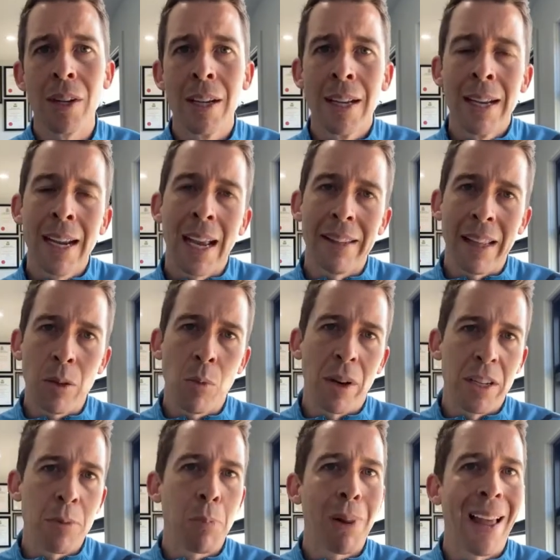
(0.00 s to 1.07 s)
And the other one is
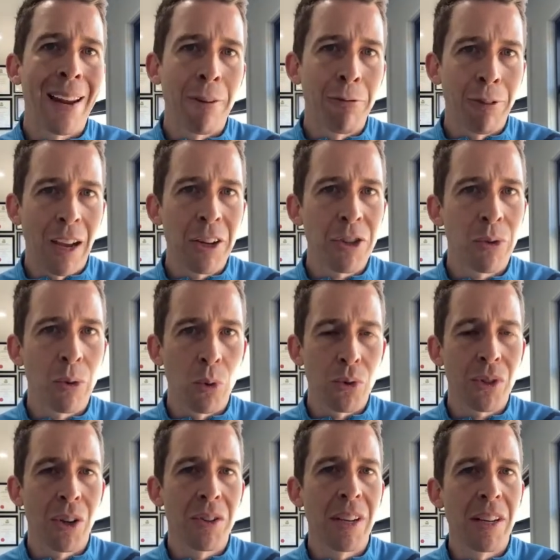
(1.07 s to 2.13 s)
plantar fascia. It also
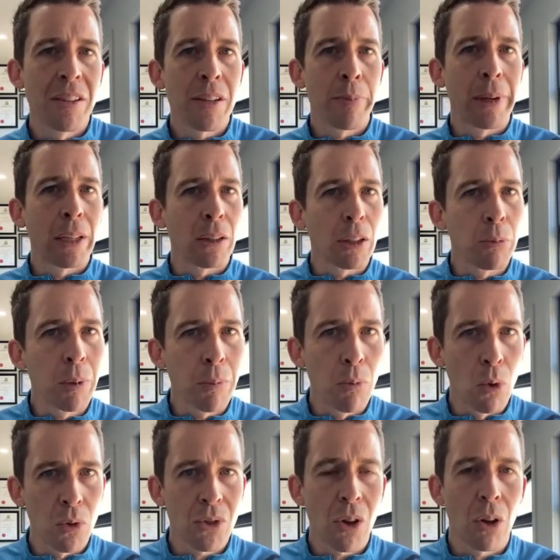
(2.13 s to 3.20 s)
tends to be a little bit more
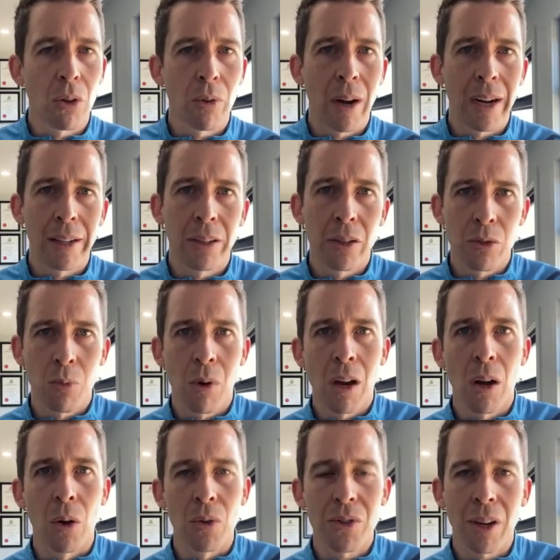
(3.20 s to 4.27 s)
tolerated as well.
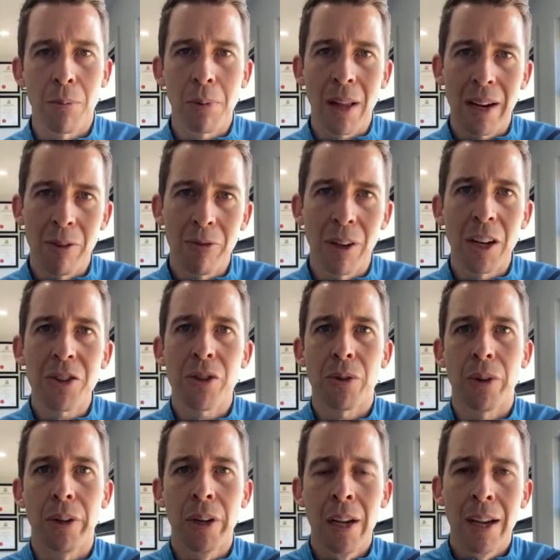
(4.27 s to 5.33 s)
So plantar fascia
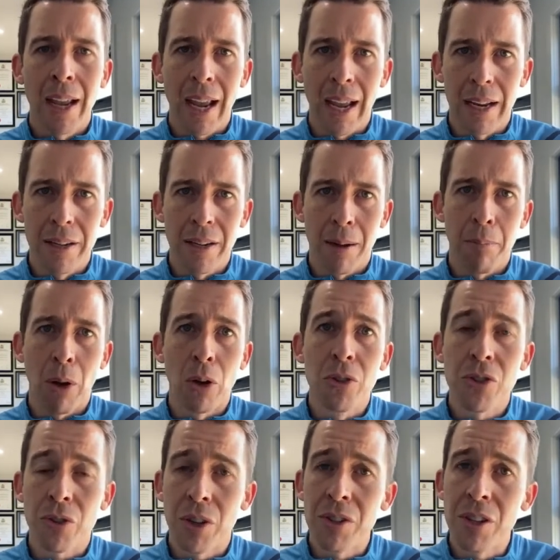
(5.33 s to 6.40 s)
and bone
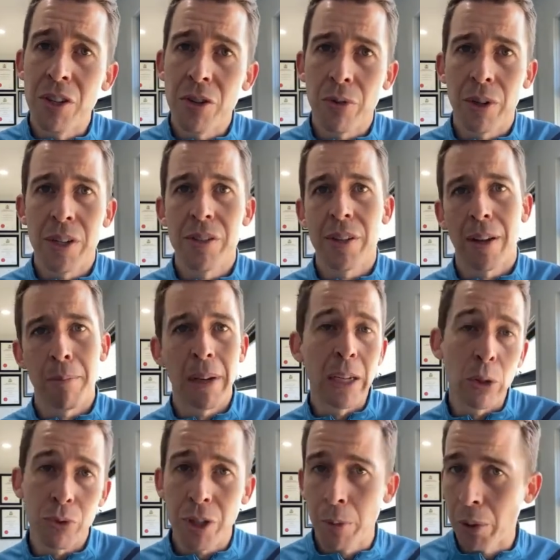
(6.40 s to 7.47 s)
stress injuries, medial
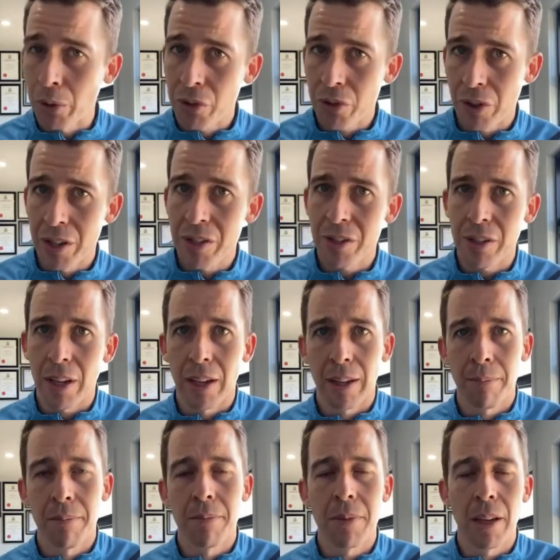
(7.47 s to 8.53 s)
tibial stress
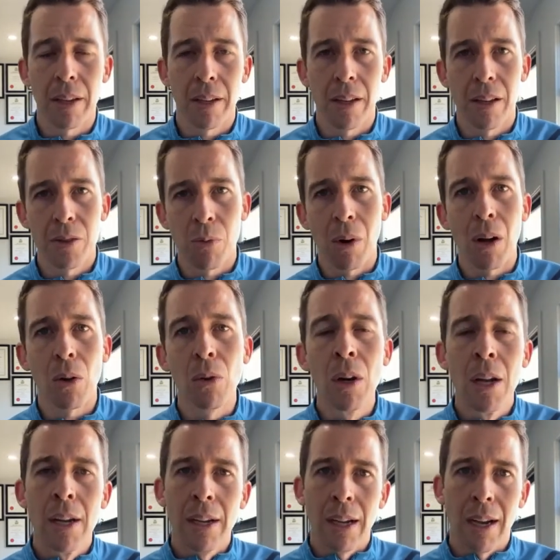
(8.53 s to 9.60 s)
as well,
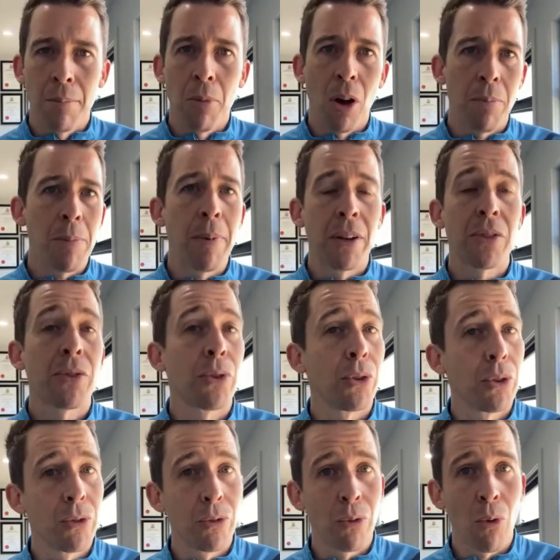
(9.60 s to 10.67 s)
might be better suited
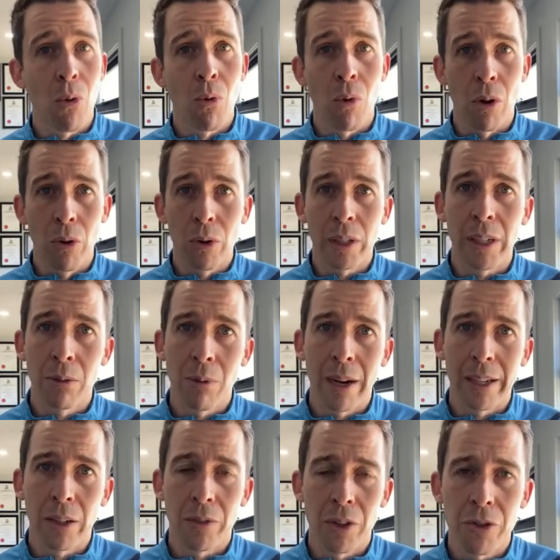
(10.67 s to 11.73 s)
for earlier running on
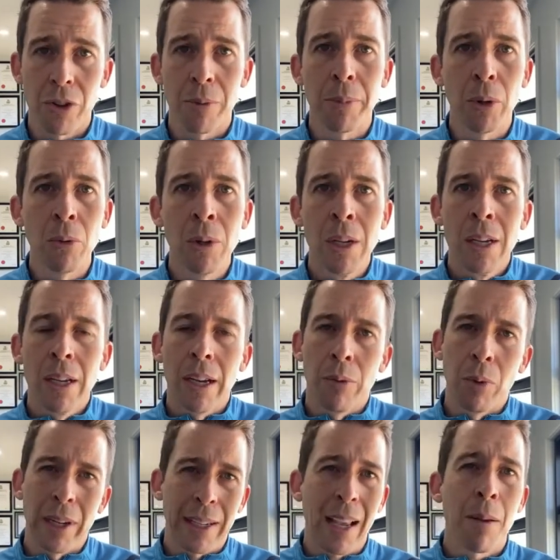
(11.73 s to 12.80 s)
the treadmill. And when it
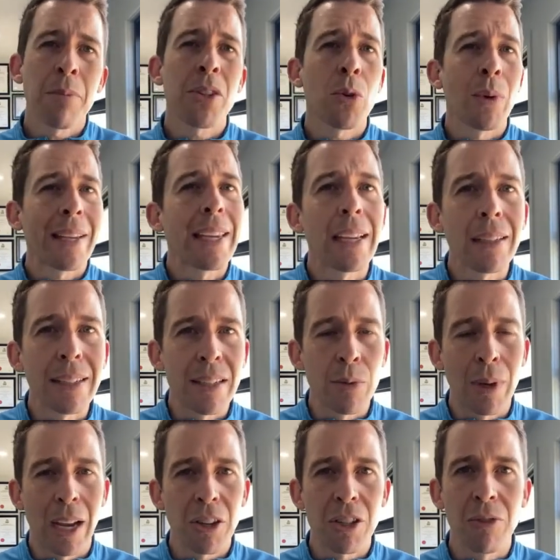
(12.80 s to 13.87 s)
comes to Achilles, we
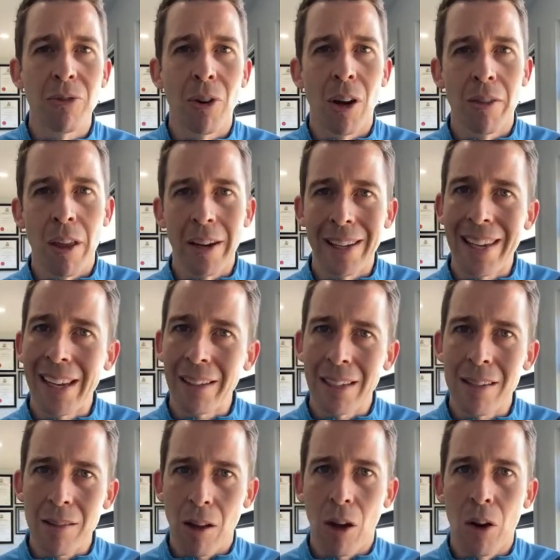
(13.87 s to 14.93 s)
actually find that Achilles
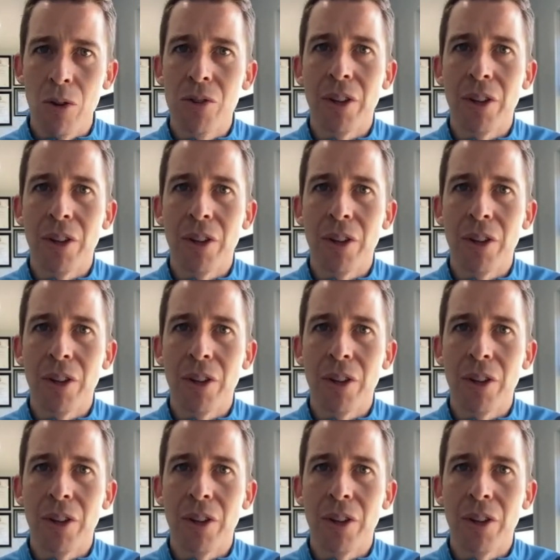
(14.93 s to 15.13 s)
loads are